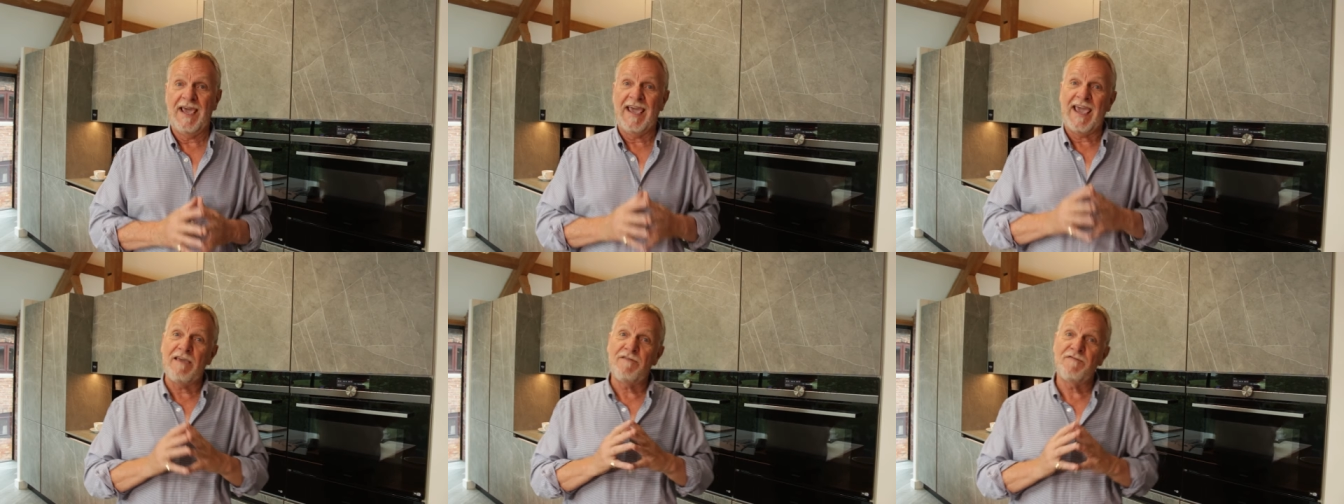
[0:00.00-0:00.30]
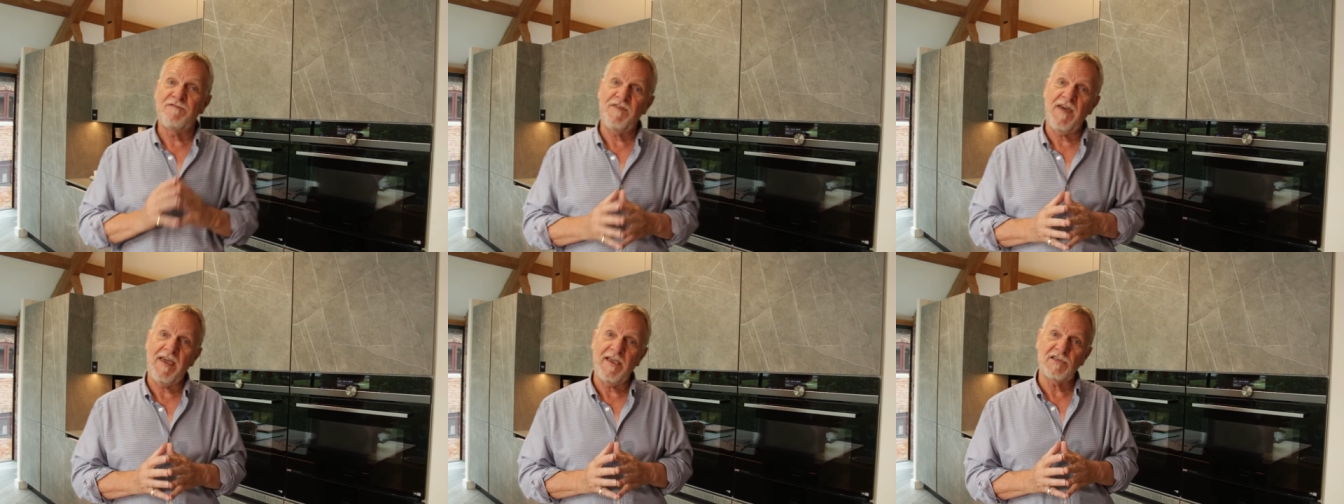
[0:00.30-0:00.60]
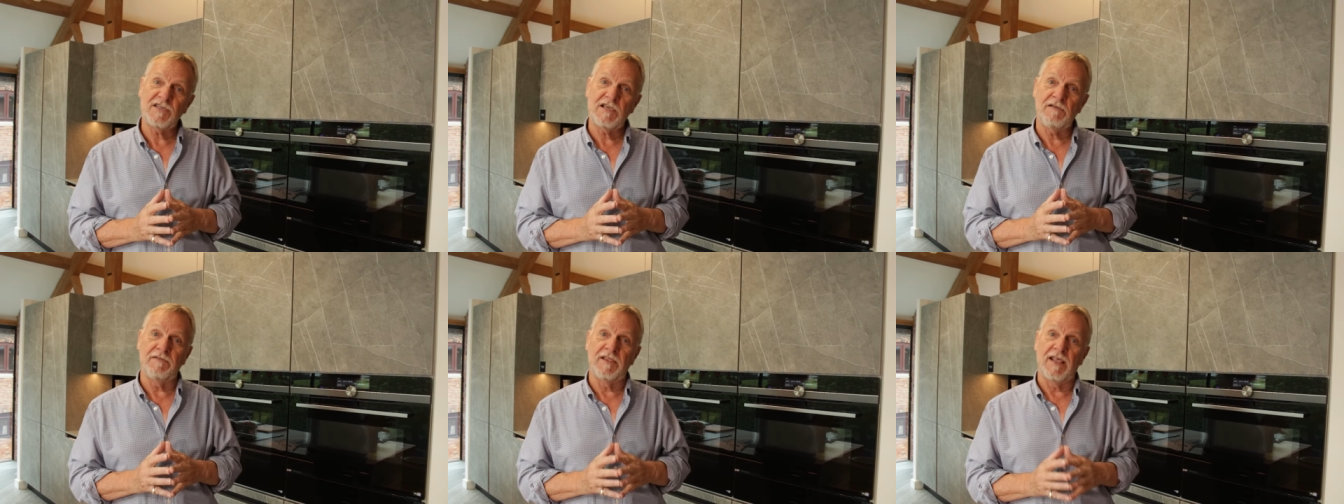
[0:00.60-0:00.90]

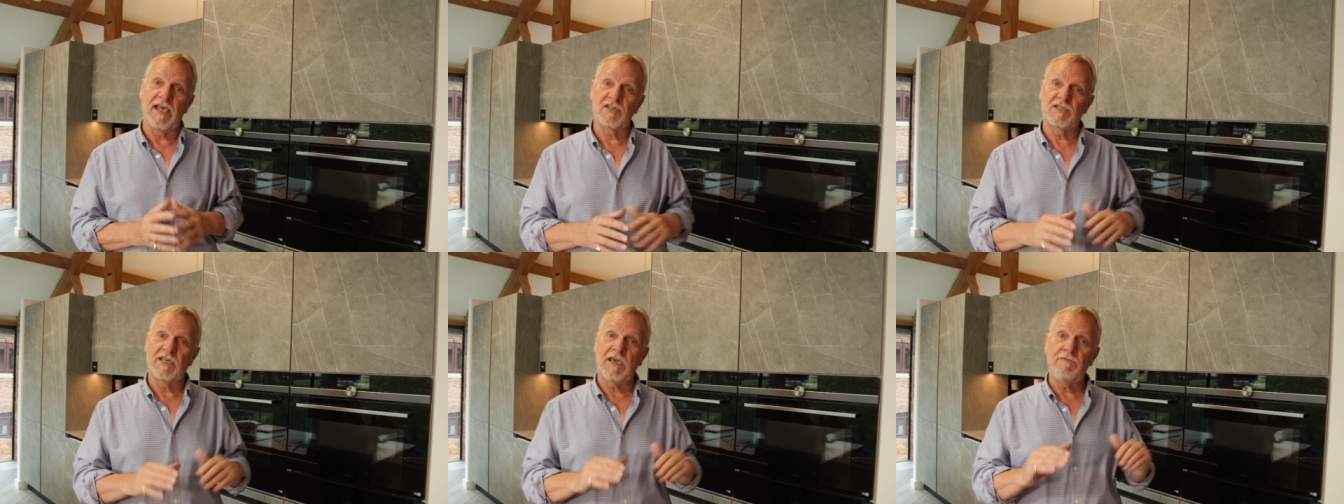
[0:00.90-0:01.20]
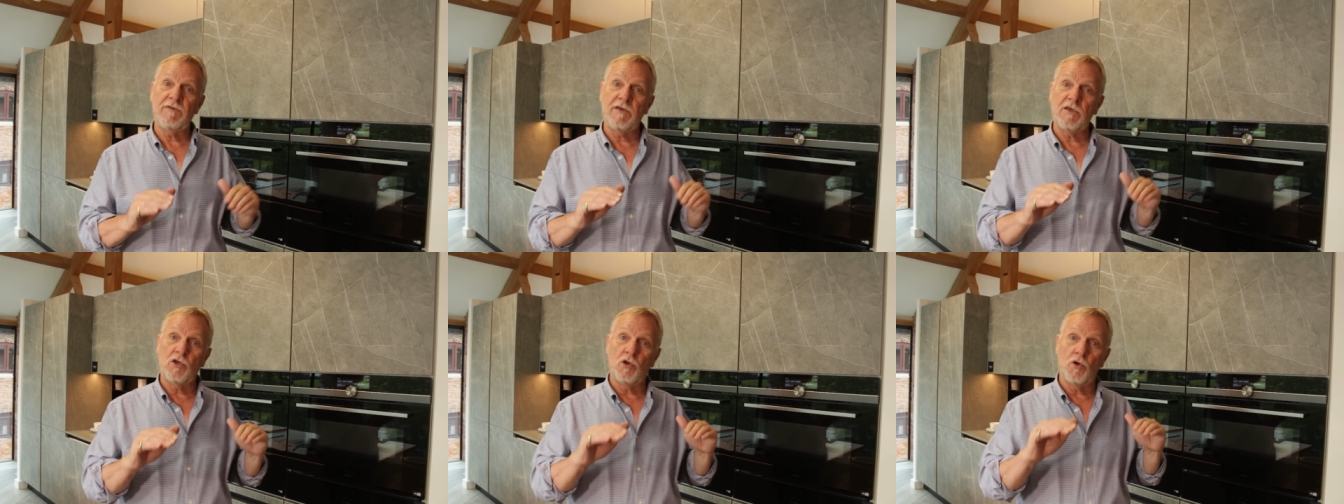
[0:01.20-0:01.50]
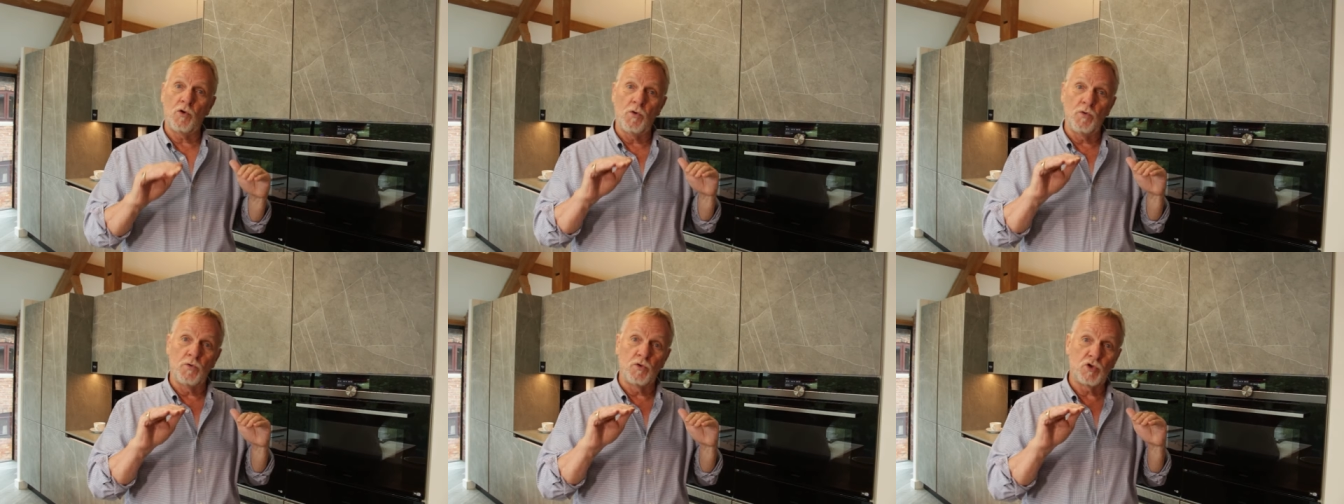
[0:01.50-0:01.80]
effectively that's giving
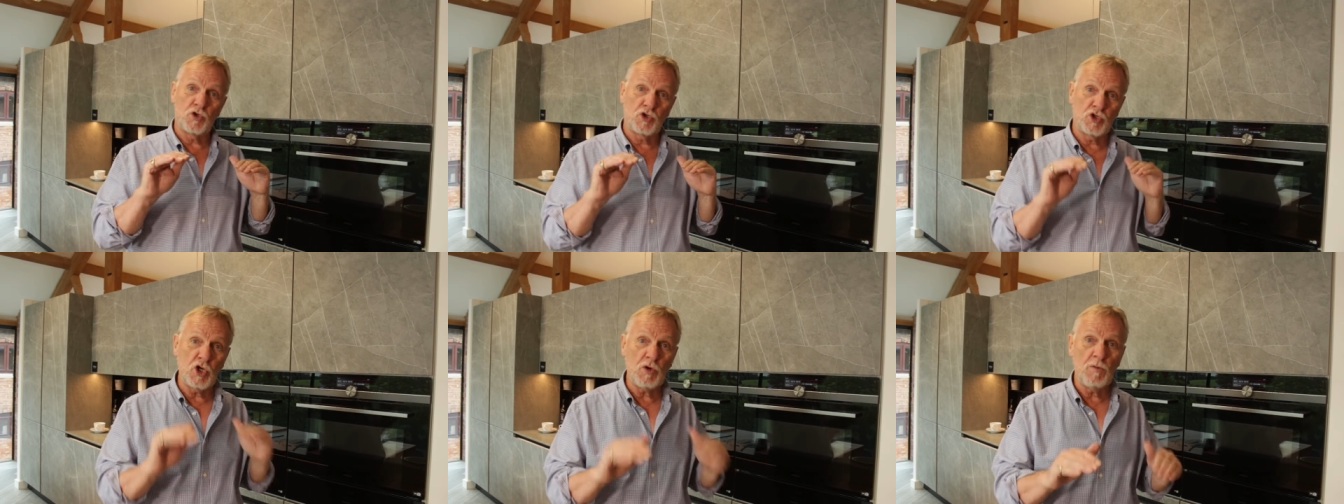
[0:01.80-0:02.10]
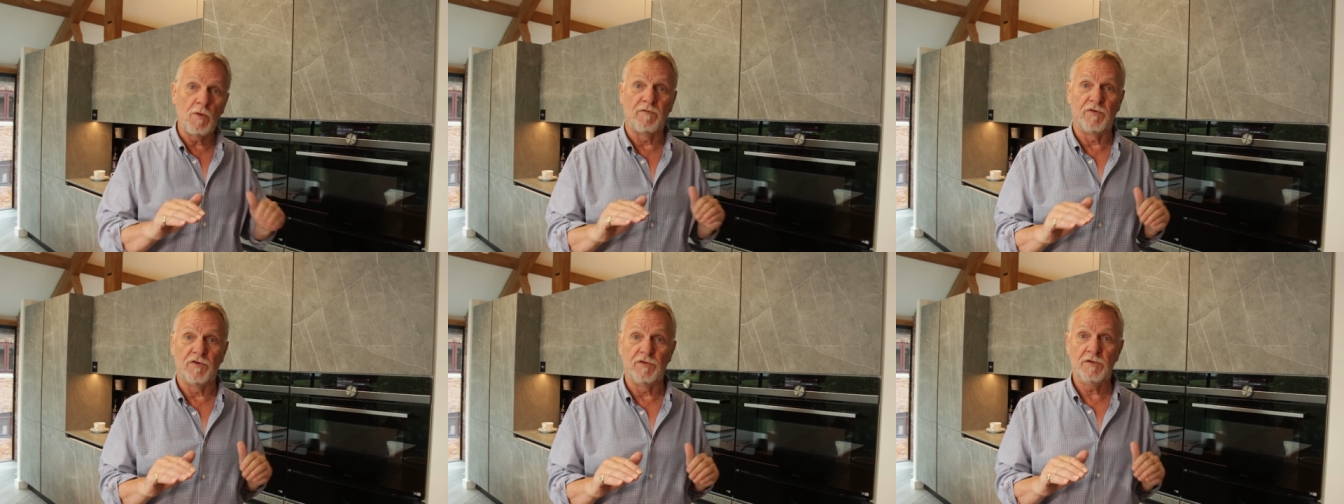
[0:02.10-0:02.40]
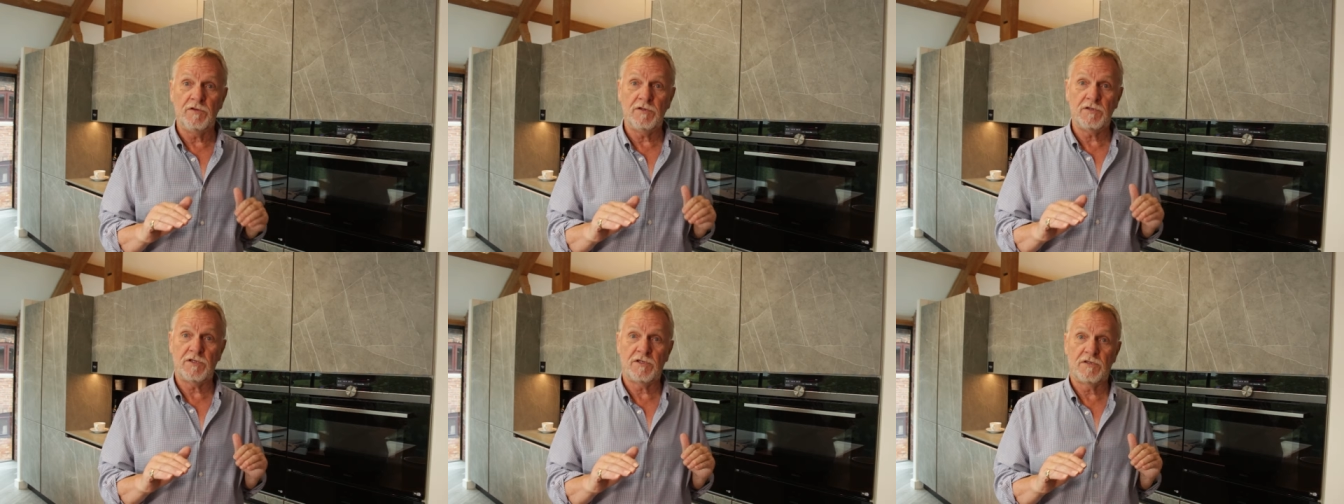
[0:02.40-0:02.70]
you two
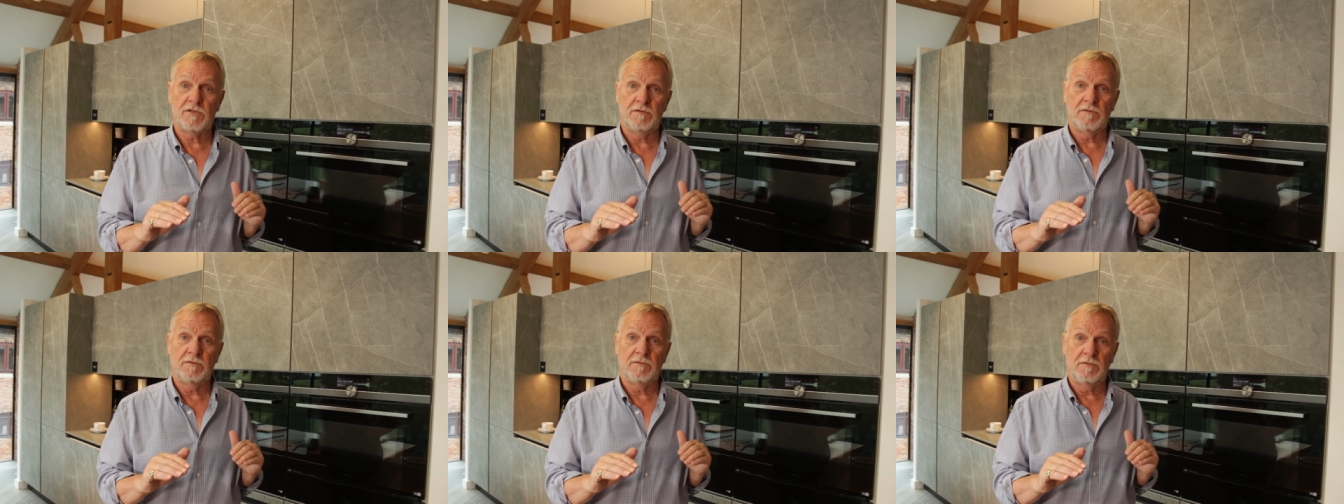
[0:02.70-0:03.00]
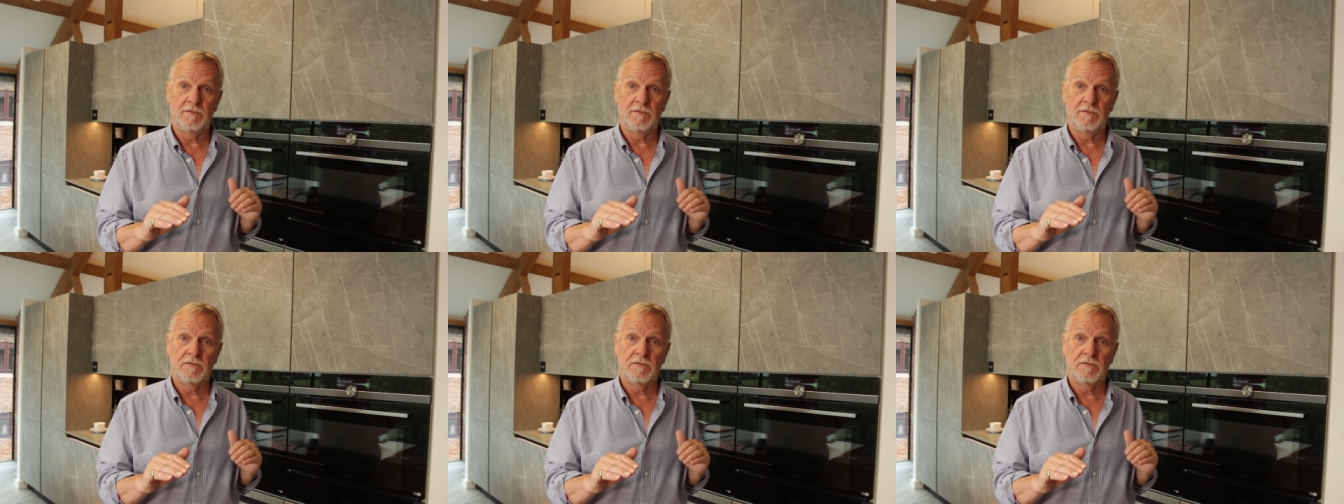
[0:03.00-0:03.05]
ovens,